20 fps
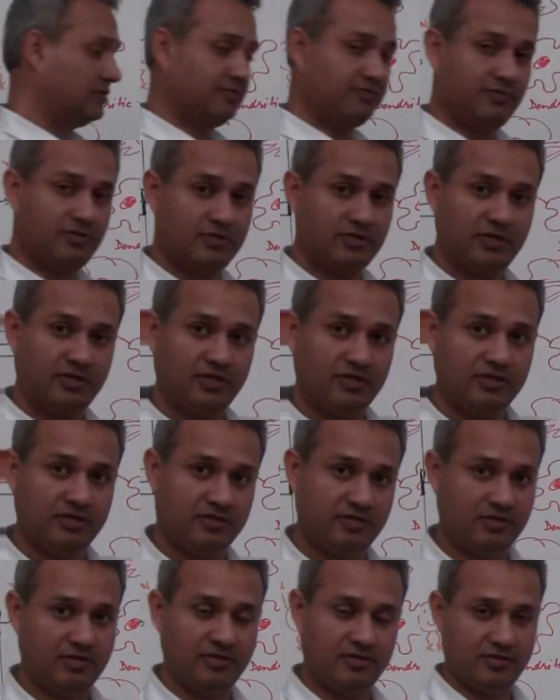if you see,
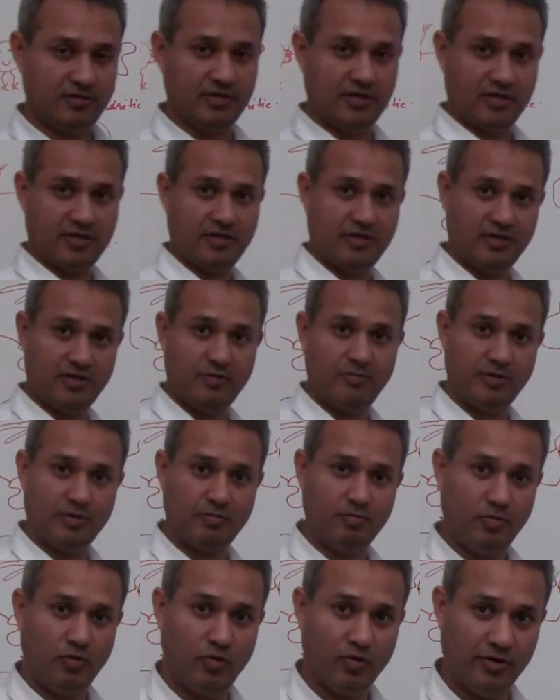he's like a little
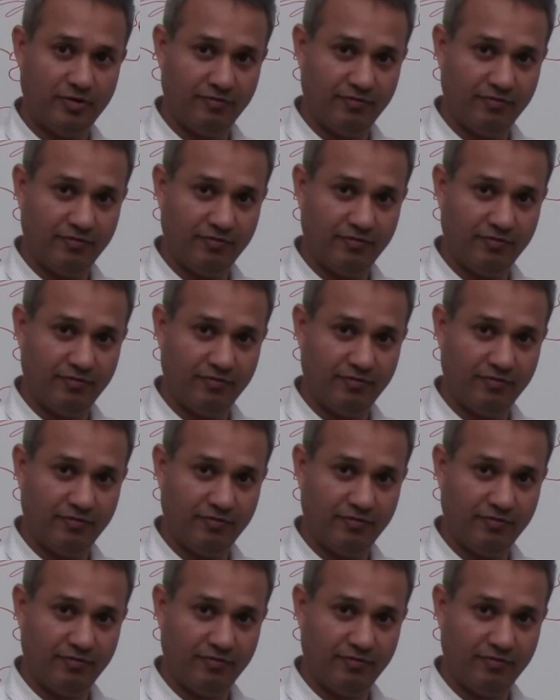bit more